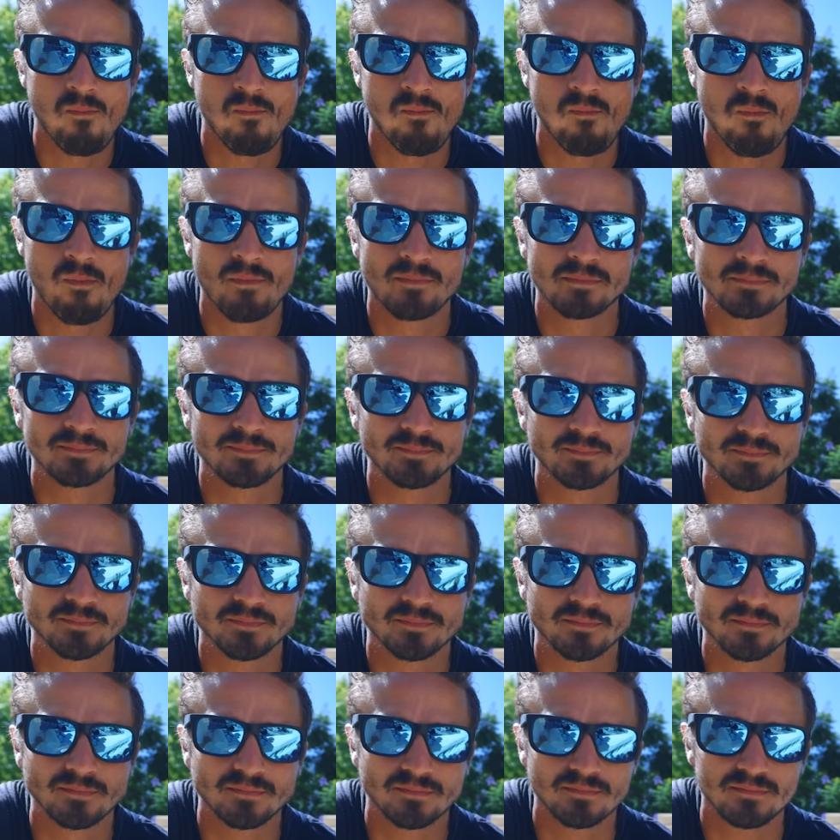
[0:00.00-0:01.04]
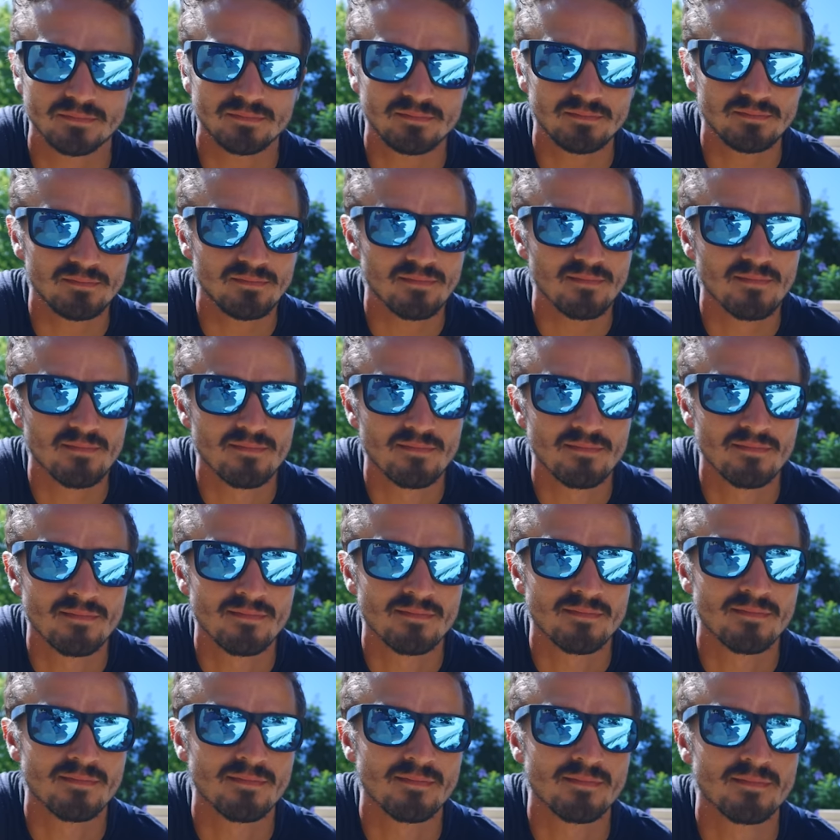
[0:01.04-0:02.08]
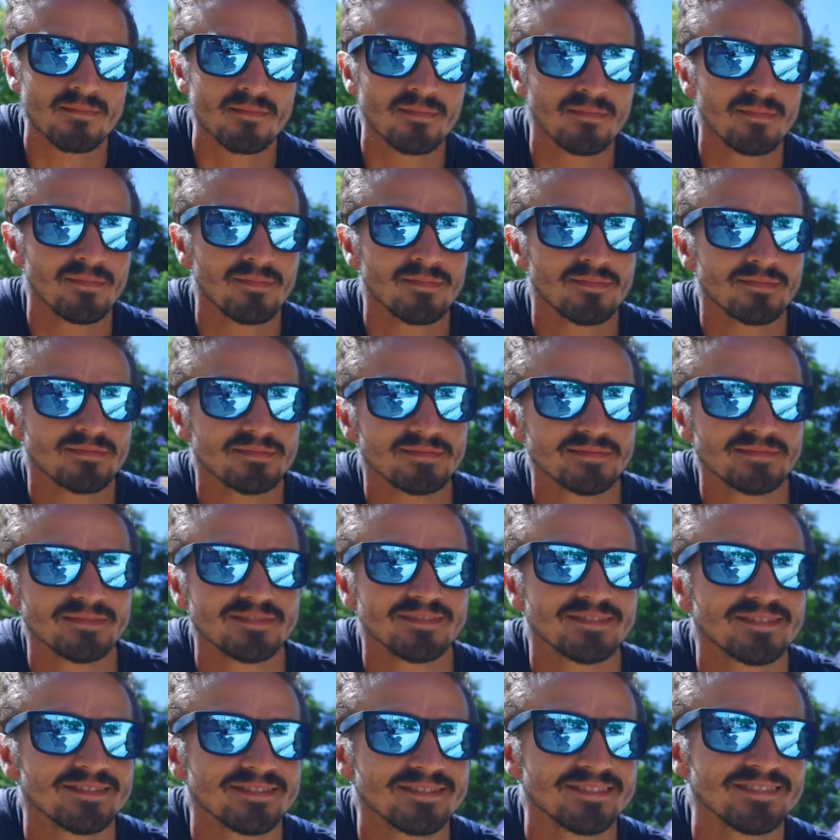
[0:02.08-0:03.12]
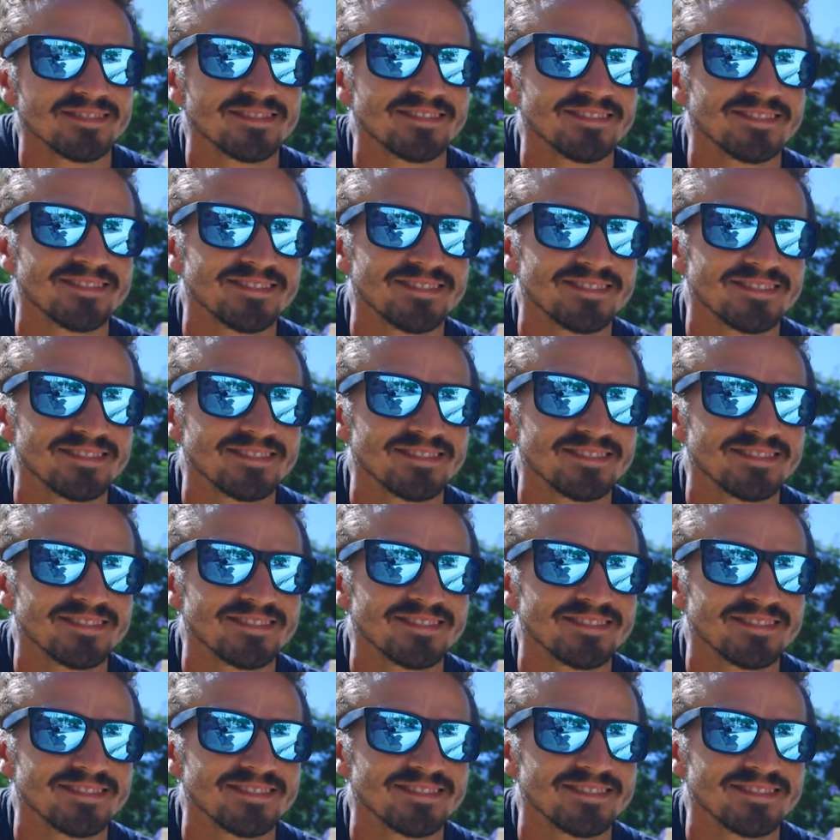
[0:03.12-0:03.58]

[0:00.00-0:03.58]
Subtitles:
(not speaking)